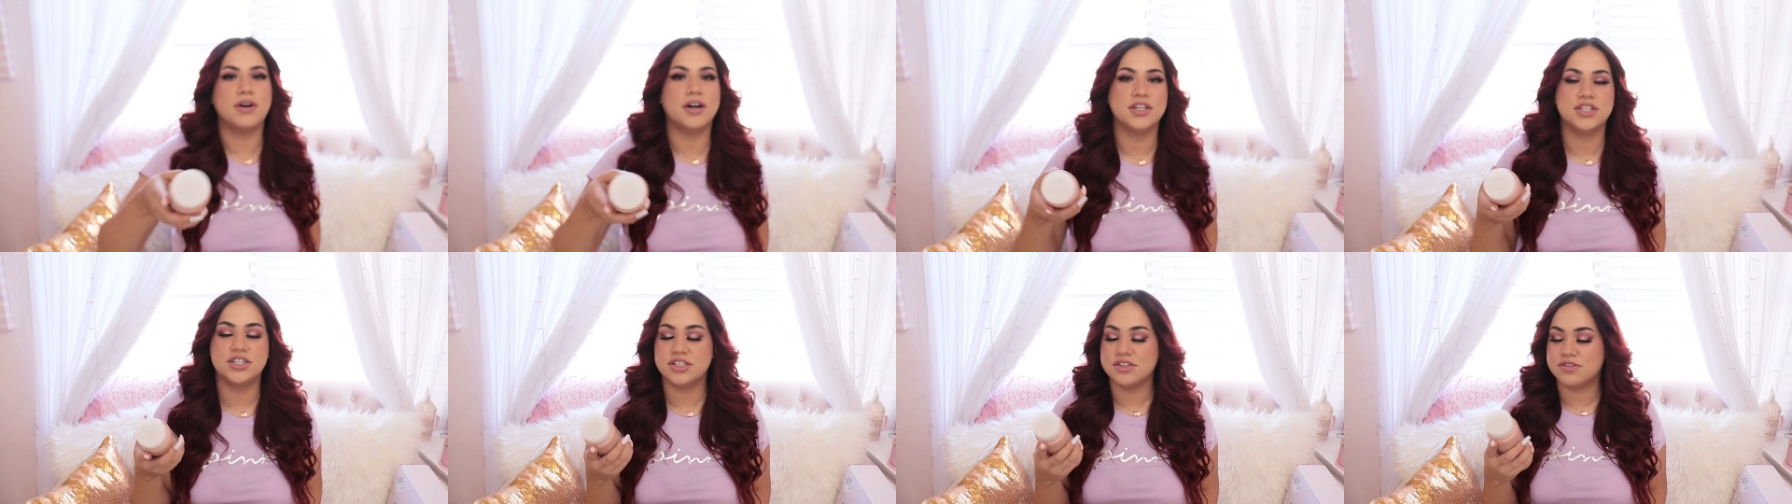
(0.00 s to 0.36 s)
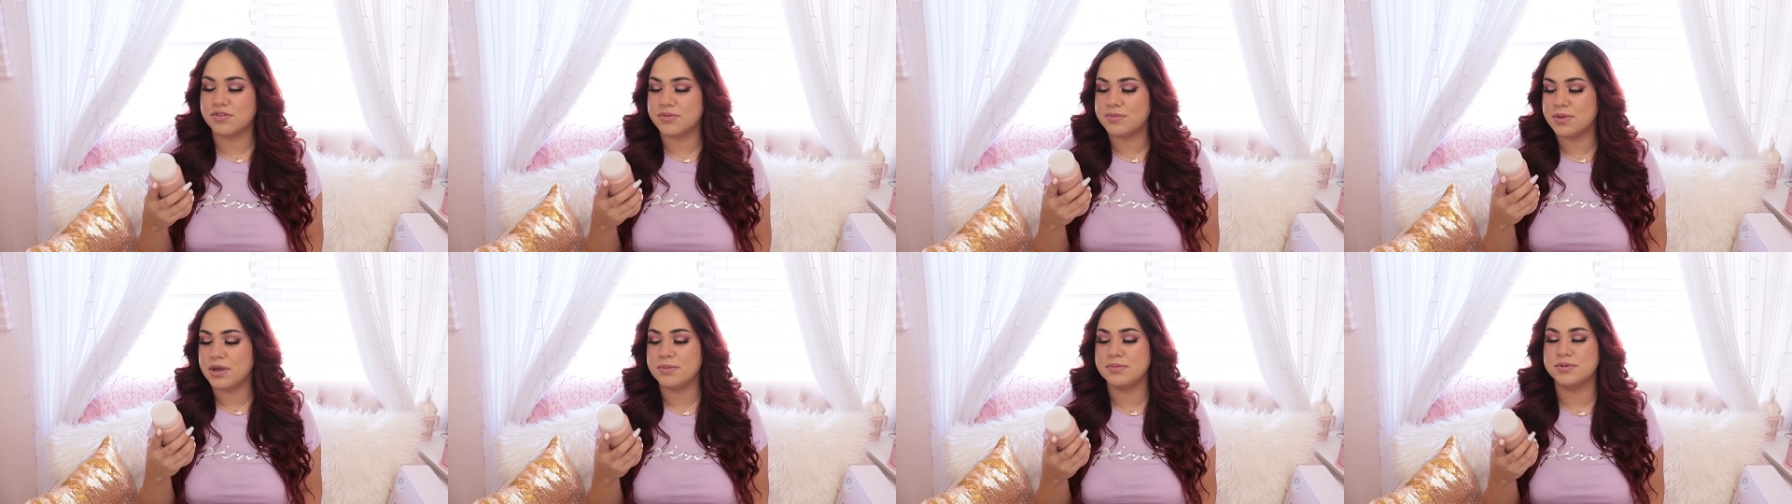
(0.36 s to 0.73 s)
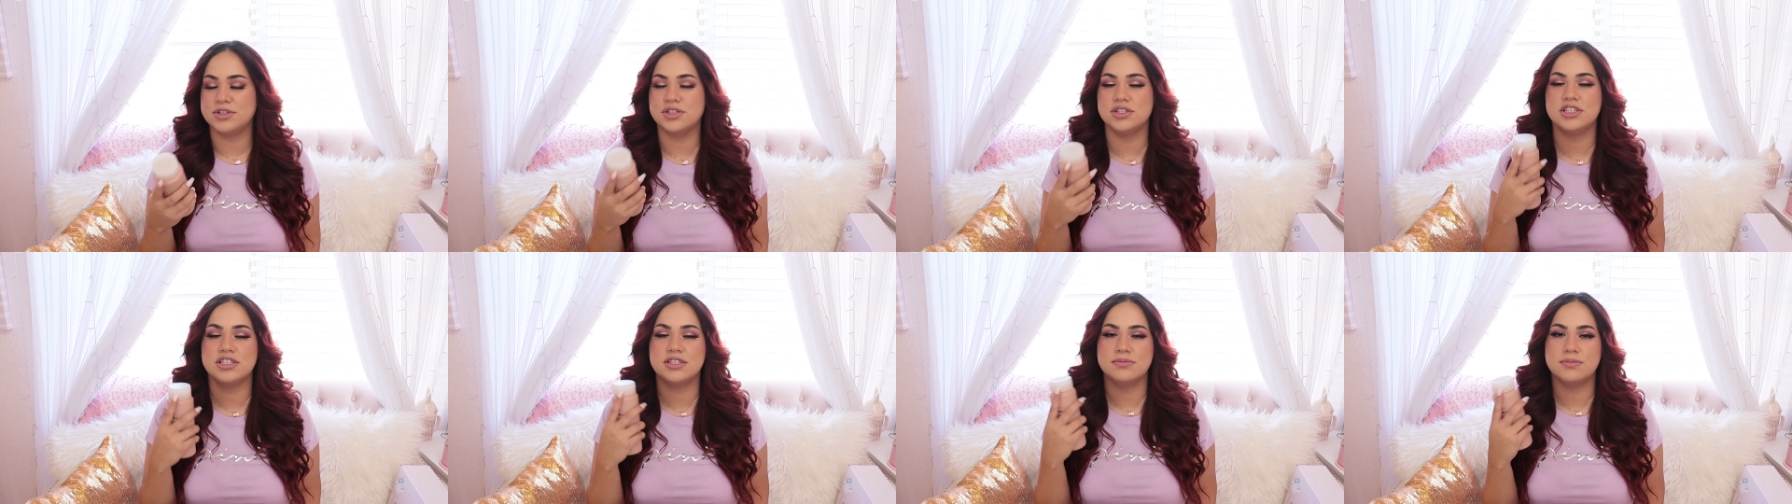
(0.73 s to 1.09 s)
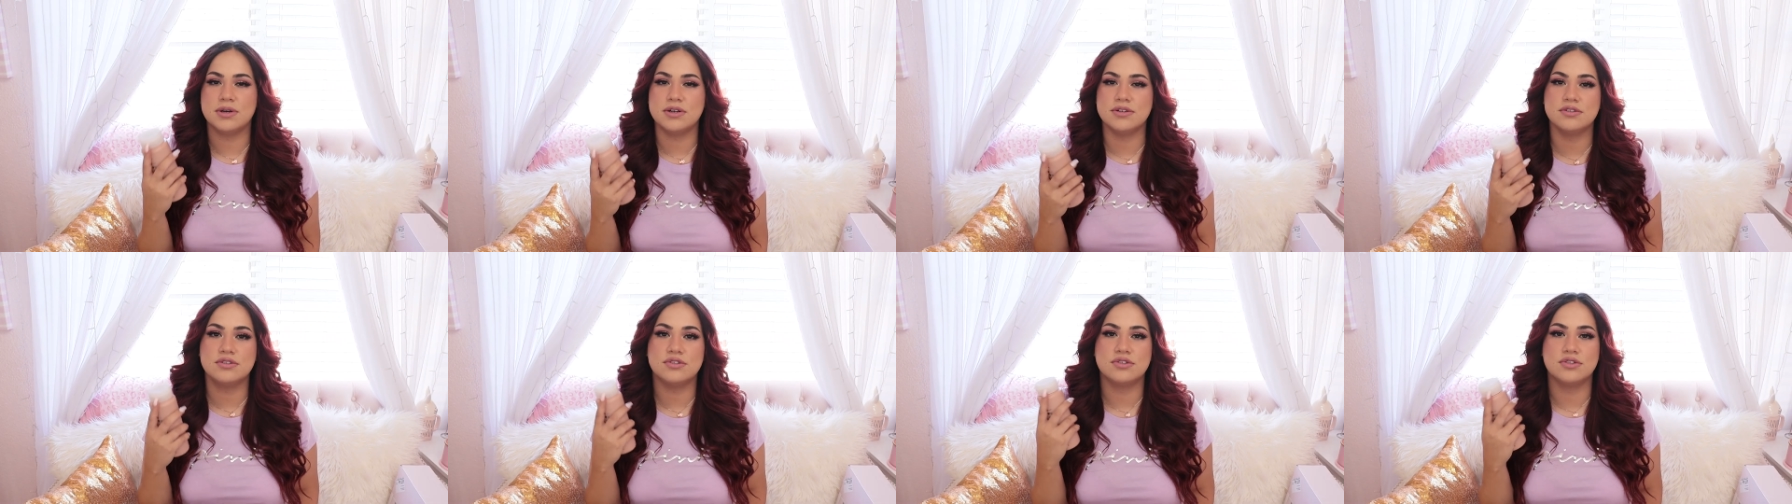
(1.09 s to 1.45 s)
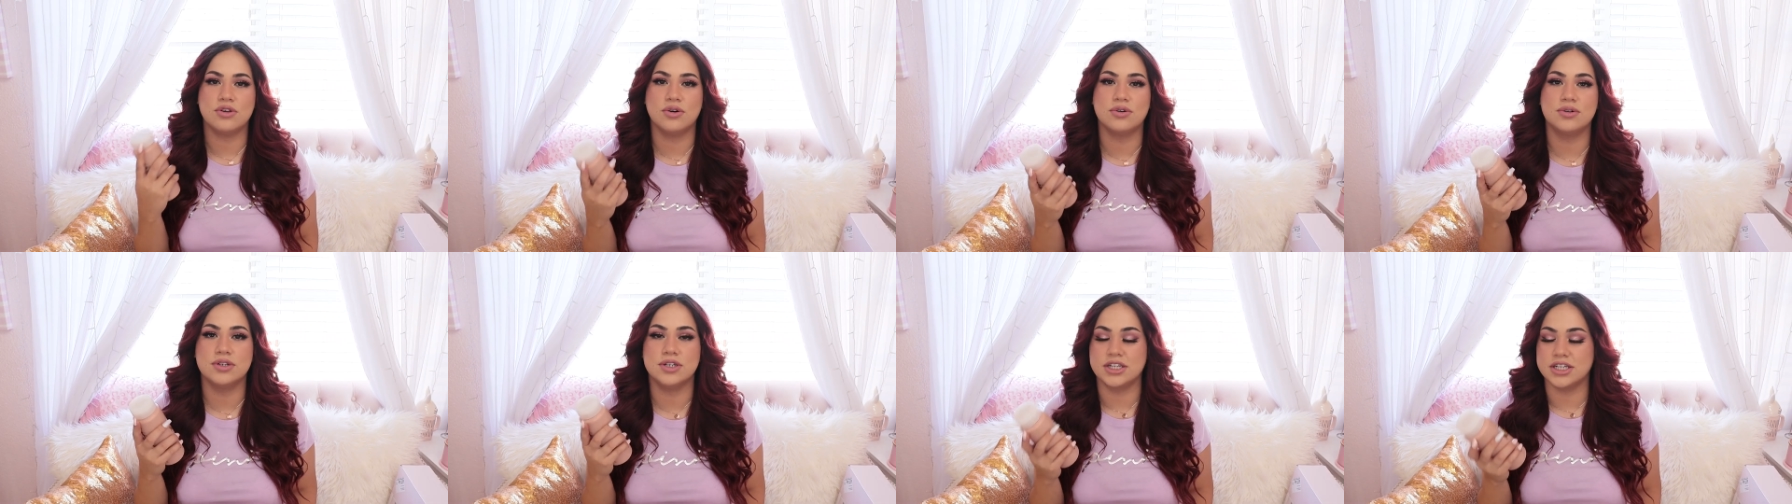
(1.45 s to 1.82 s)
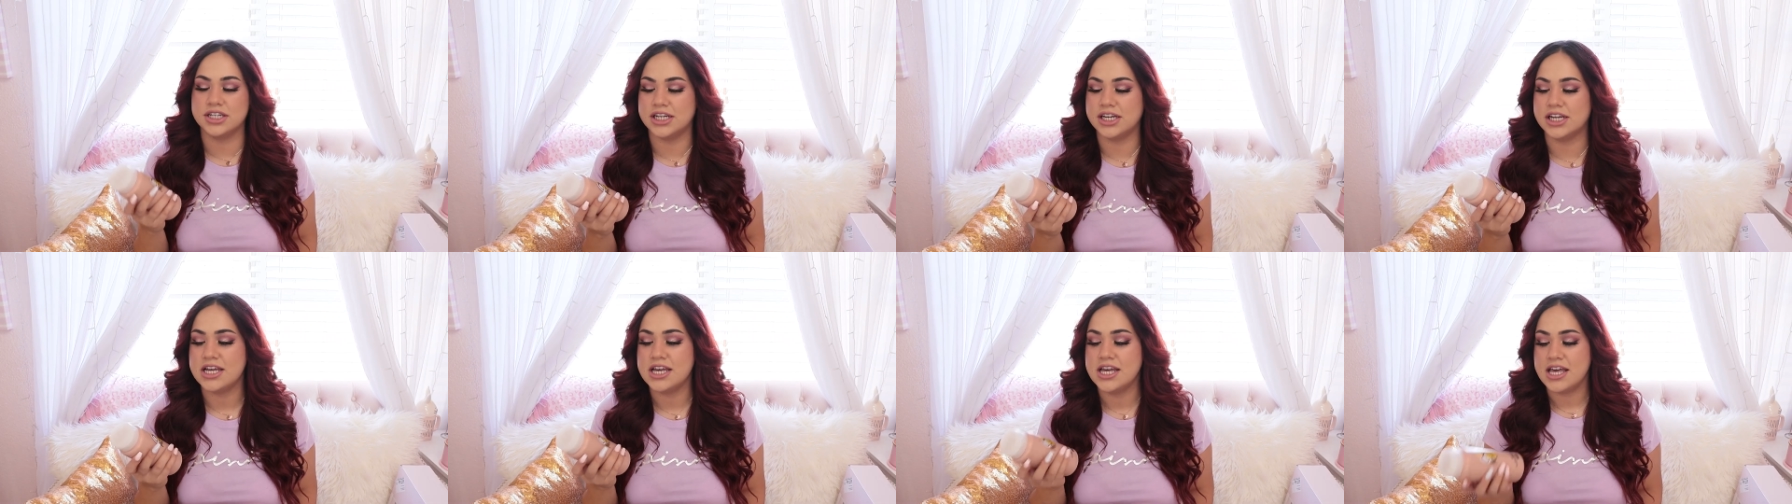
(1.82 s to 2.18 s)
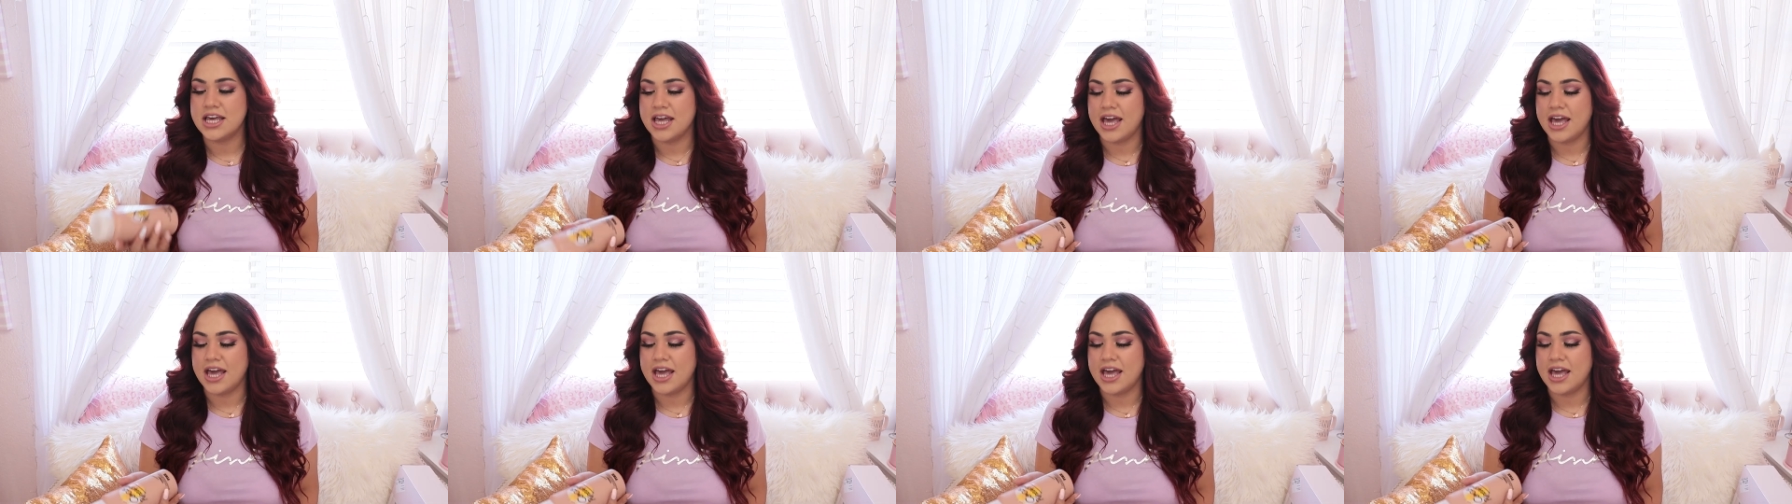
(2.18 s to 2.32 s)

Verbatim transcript: washes from them it just smells so good